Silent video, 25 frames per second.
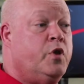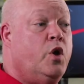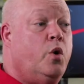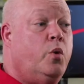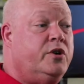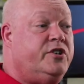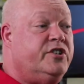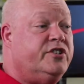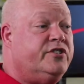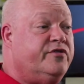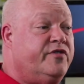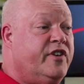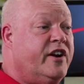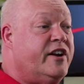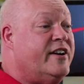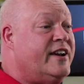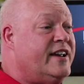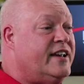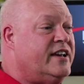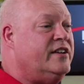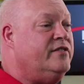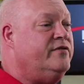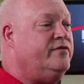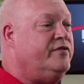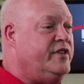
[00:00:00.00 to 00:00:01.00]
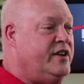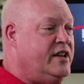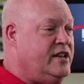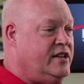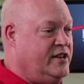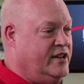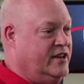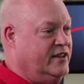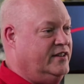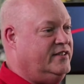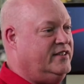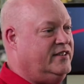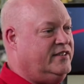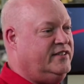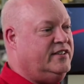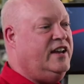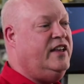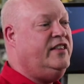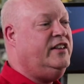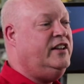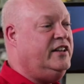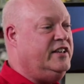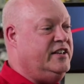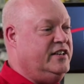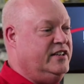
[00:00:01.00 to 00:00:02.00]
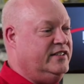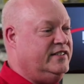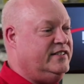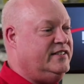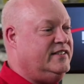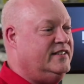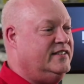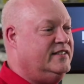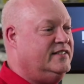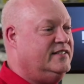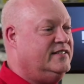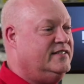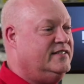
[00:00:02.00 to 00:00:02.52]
which is very convenient to say the least.